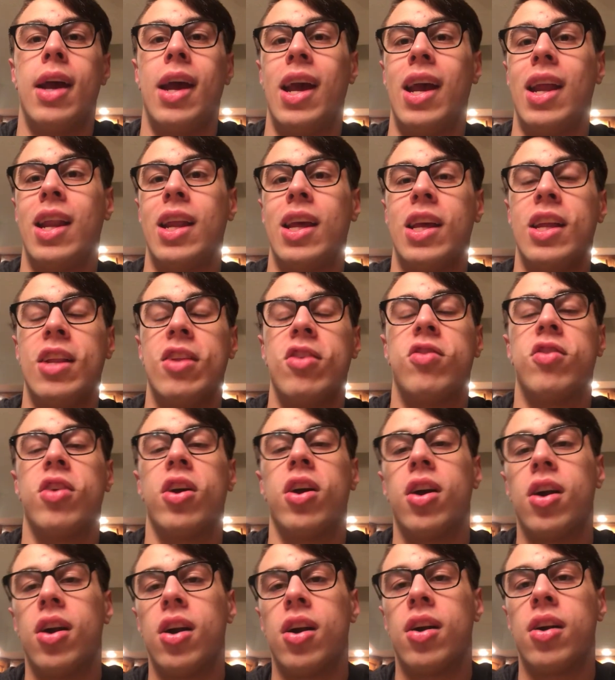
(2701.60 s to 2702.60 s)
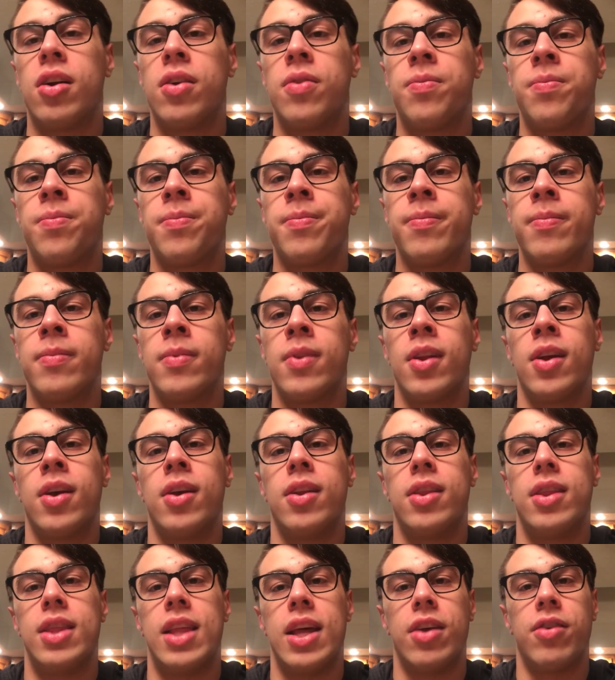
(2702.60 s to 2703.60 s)
And in turn,
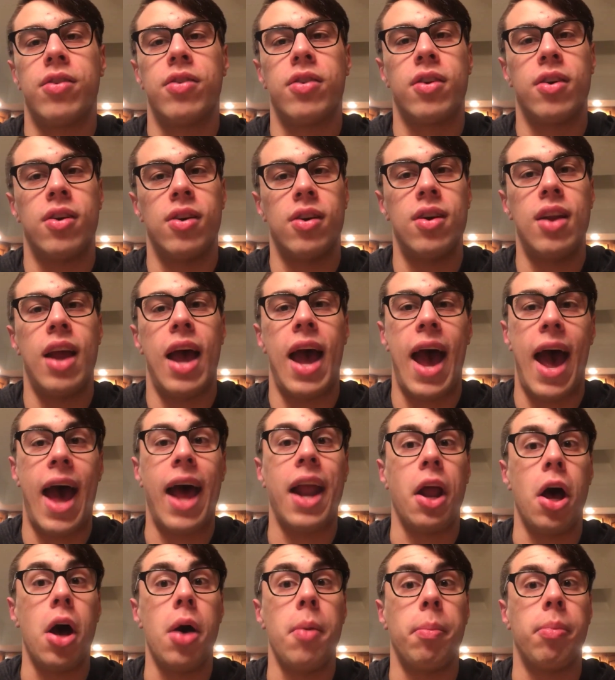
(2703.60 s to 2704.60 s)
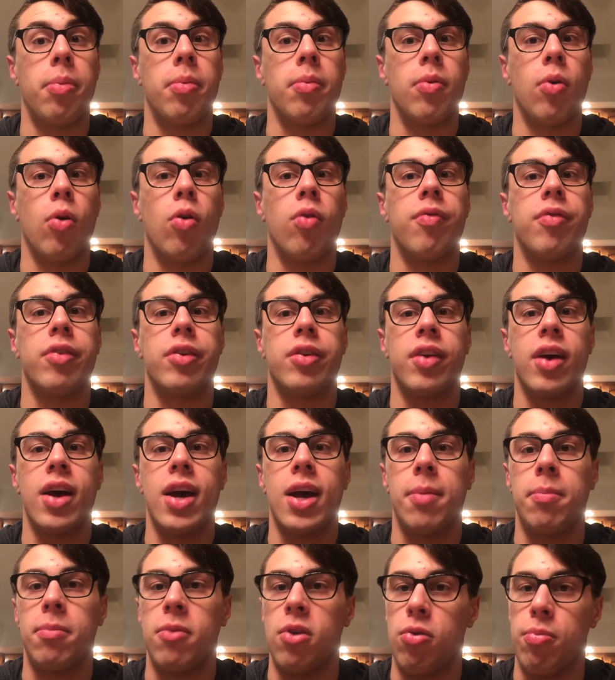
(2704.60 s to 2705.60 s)
this could add up over
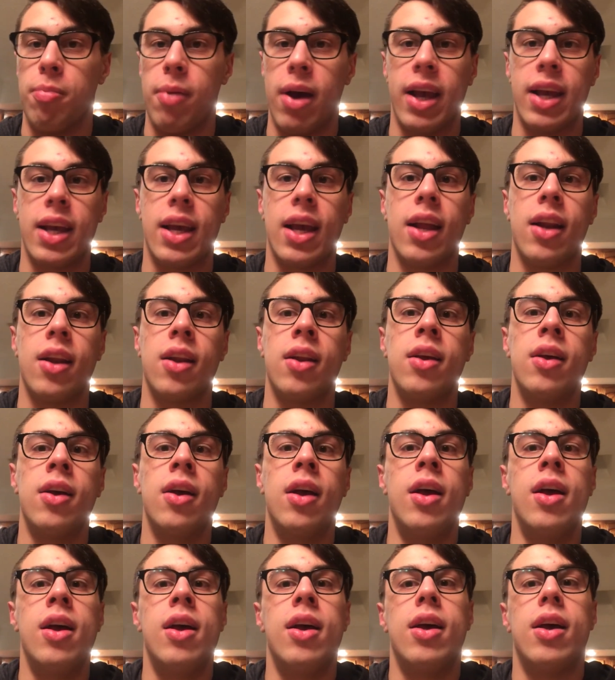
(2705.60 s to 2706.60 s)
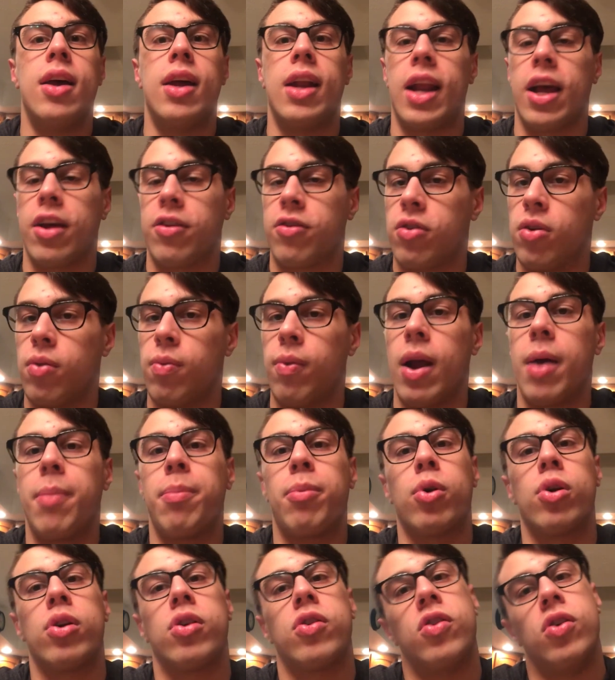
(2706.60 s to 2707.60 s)
time. You might get an extra
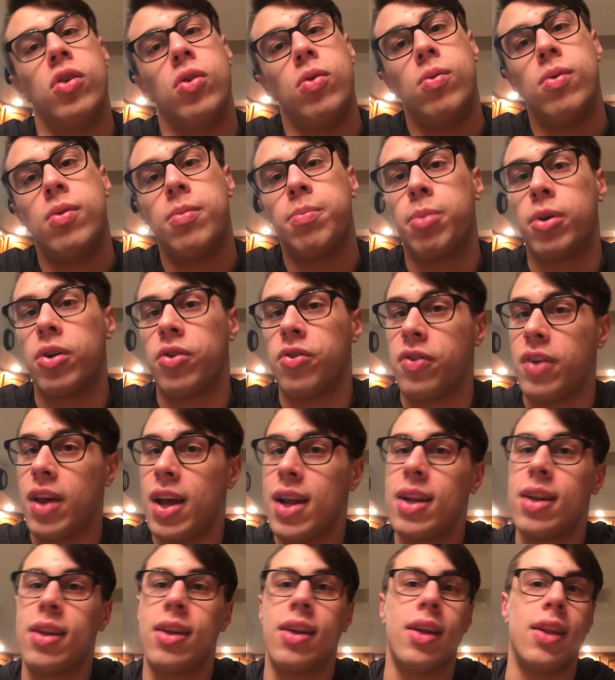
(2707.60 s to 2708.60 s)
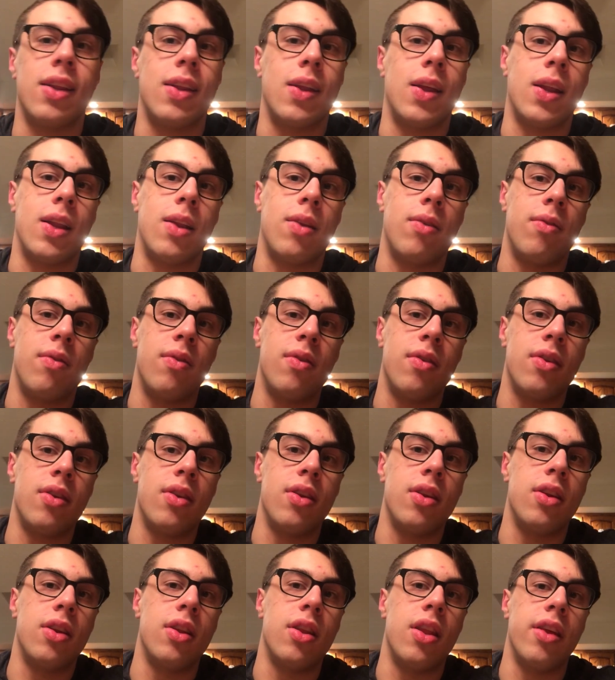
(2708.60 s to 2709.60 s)
rep or two per set, and then
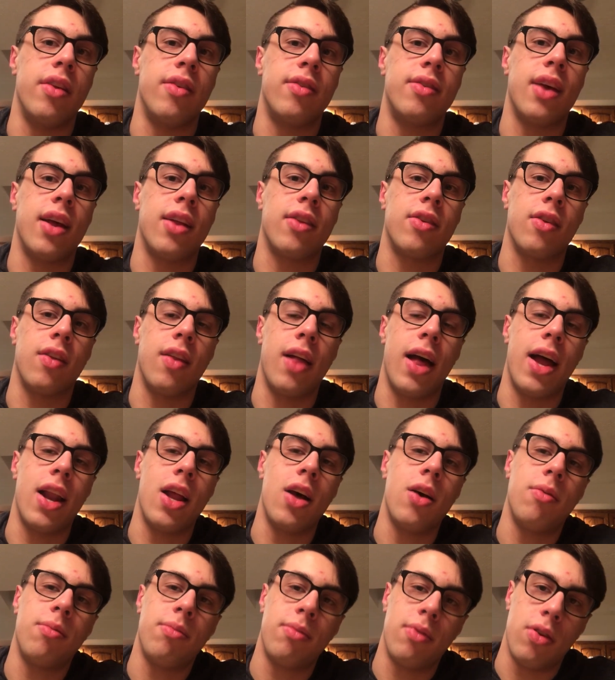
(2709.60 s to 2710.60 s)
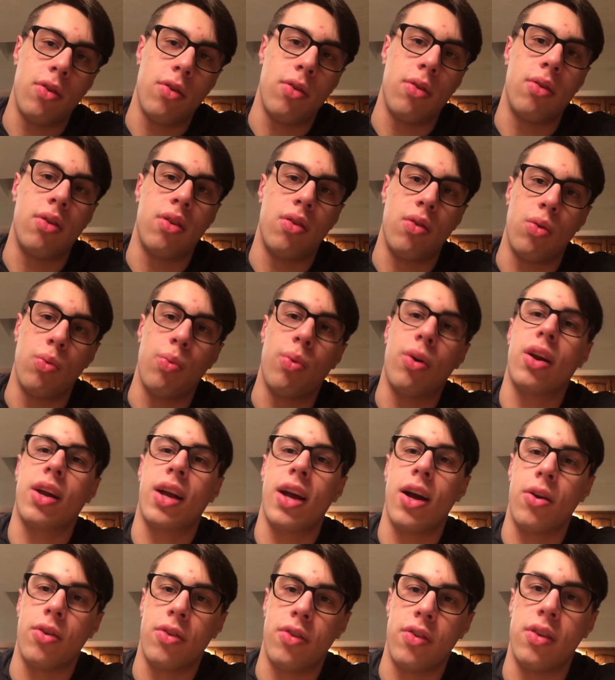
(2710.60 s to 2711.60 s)
the sets will add up through
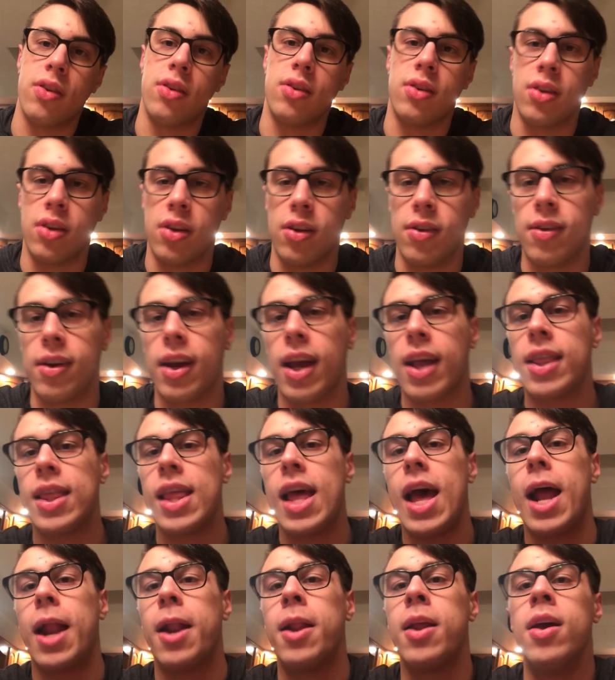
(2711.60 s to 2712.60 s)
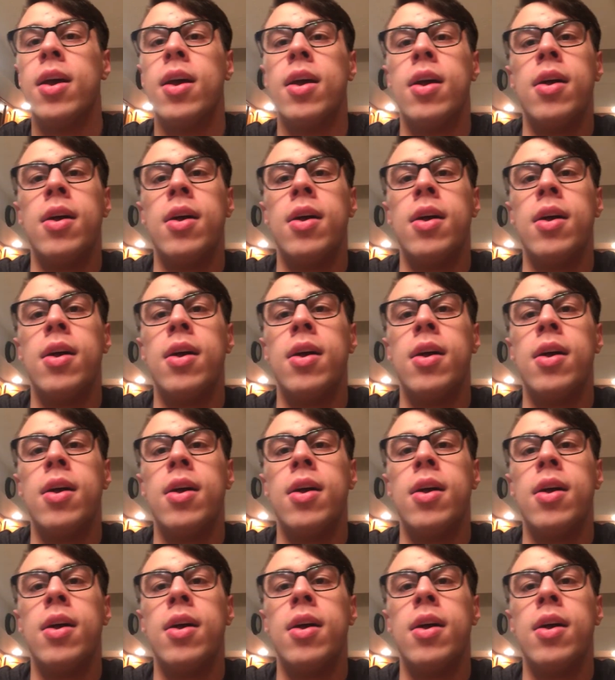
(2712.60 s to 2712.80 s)
workouts, and you'll get that.